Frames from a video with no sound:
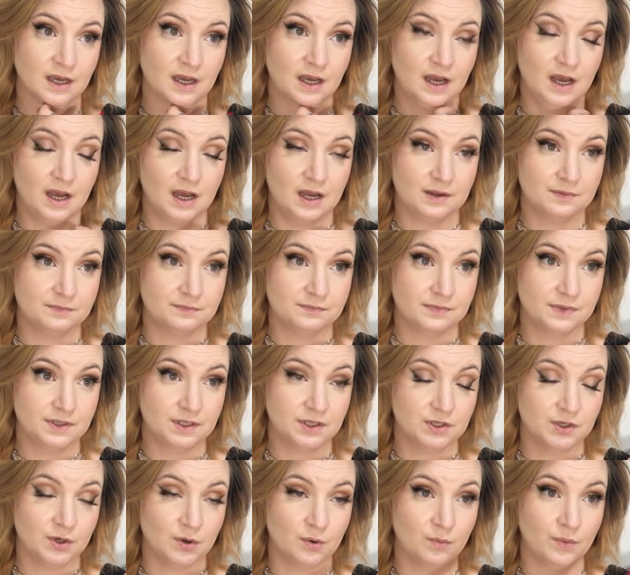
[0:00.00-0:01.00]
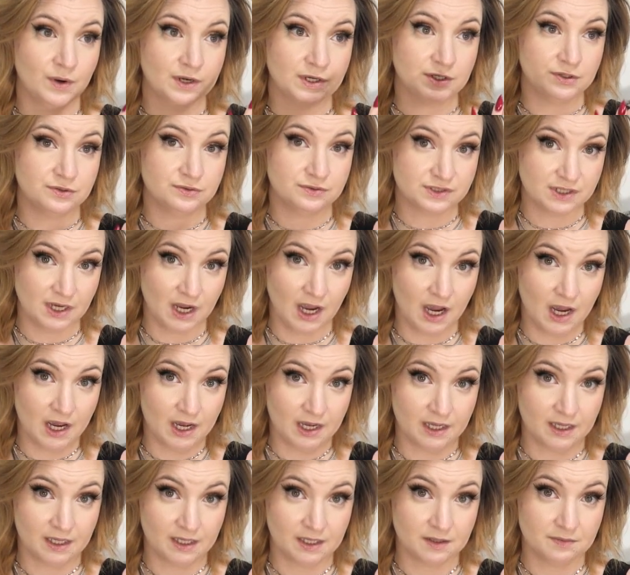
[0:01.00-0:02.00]
um, you know, when you
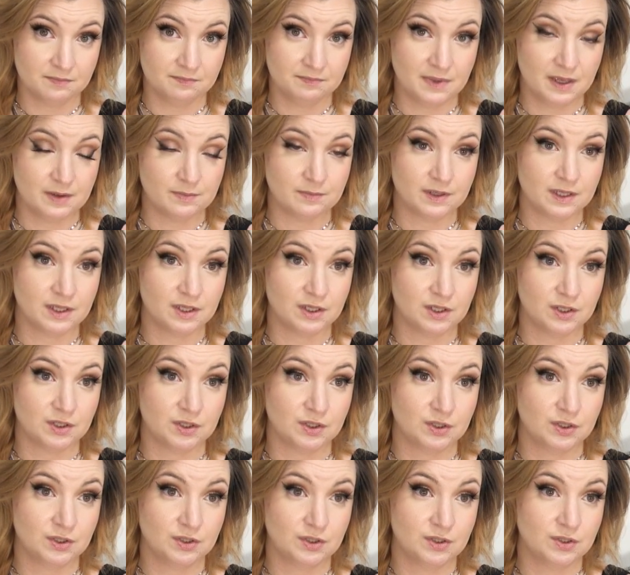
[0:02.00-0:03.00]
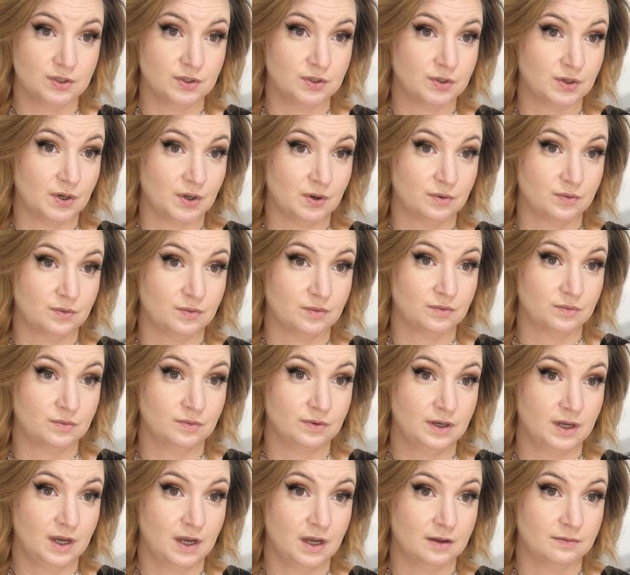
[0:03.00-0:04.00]
die, maybe, you know,
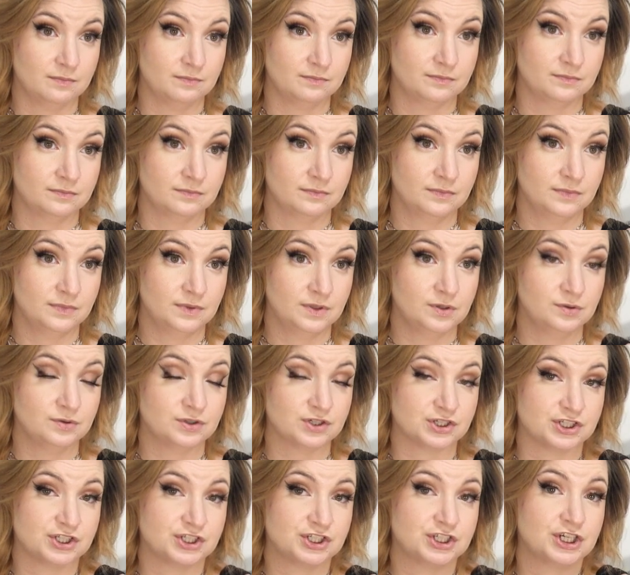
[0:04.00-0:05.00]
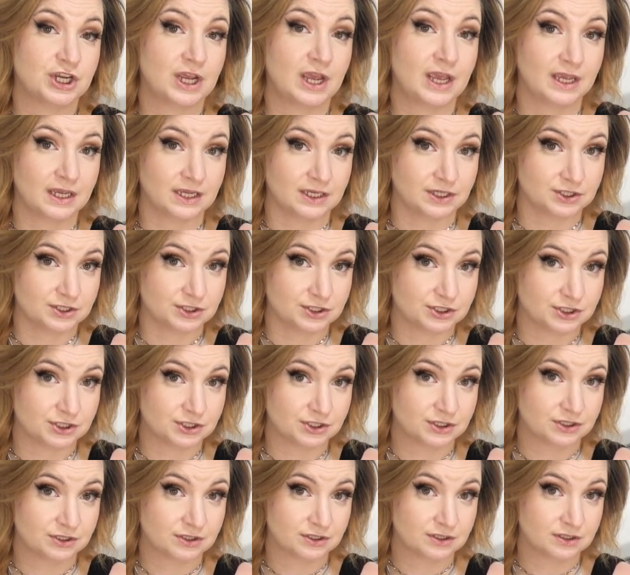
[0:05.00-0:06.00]
um, you just change,